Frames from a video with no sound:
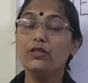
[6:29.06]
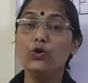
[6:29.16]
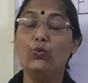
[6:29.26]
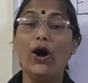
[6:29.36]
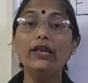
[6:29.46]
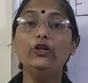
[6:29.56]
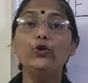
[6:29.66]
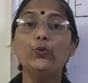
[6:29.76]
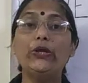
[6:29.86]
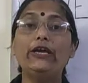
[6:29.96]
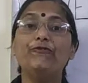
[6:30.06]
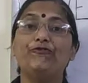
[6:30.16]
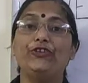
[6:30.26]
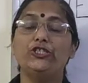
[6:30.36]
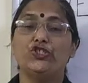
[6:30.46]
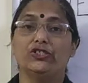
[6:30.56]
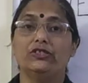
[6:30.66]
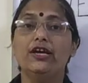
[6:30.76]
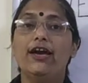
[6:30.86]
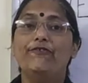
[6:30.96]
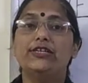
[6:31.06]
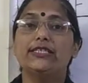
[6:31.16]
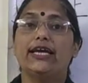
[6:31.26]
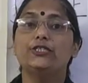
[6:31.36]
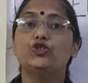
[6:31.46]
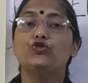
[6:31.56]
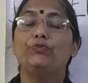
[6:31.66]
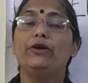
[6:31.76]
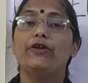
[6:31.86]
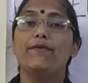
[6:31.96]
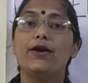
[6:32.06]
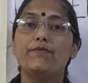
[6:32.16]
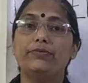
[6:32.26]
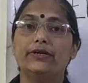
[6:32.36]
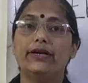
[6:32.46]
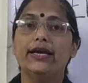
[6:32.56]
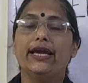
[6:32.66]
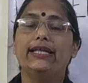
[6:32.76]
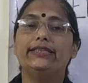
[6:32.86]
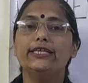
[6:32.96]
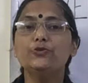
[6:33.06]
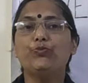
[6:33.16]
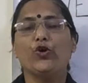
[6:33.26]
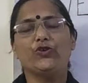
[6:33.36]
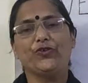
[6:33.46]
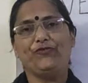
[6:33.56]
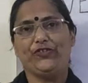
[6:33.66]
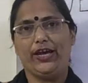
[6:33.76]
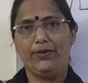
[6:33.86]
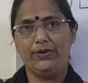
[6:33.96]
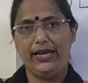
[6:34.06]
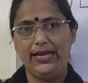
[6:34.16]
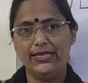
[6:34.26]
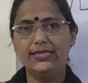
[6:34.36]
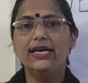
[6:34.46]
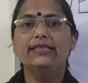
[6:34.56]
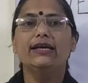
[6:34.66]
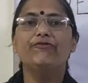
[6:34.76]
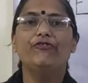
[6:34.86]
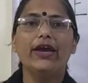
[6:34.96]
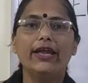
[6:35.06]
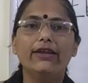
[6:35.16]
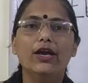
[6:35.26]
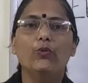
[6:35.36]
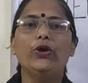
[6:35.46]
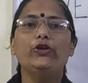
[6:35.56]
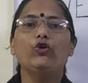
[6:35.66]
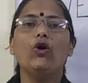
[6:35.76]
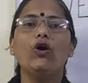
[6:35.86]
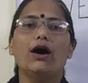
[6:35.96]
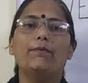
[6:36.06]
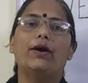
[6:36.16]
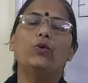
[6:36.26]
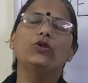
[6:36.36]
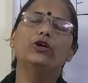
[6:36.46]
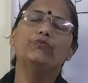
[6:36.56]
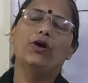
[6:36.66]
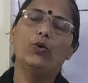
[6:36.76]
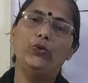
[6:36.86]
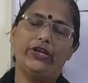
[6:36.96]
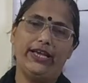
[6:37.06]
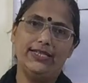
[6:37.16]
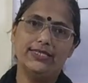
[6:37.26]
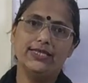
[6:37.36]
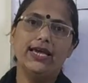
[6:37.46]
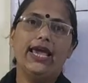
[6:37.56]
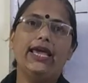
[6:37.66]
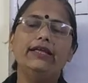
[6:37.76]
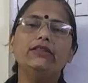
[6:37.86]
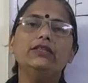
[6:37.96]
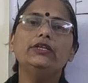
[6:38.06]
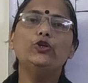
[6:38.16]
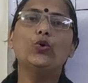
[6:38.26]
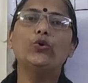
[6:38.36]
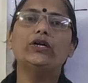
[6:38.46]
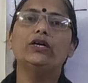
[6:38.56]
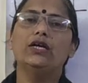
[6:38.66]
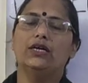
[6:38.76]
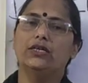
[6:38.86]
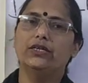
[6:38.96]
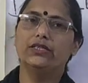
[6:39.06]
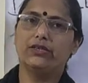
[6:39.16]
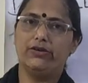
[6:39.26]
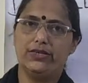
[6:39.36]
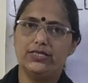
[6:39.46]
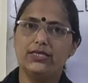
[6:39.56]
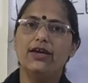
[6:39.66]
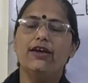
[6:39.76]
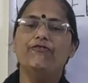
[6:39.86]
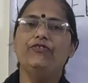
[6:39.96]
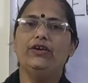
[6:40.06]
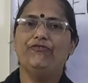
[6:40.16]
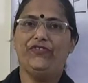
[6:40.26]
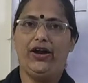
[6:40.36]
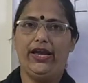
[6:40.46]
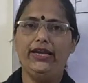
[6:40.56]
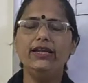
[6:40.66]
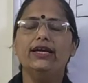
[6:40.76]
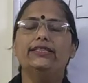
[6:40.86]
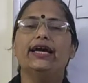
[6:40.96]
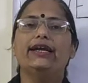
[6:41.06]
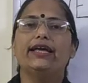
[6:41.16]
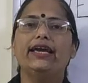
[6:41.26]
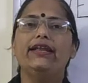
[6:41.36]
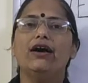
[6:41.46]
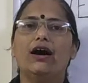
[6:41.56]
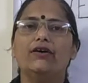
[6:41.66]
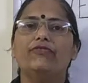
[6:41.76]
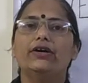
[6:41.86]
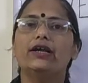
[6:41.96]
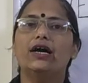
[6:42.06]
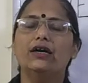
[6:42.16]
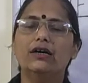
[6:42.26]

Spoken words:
one unique feature which is to be remembered in this point of time is that when we talk about the mountains in the total earth crust, we find that in our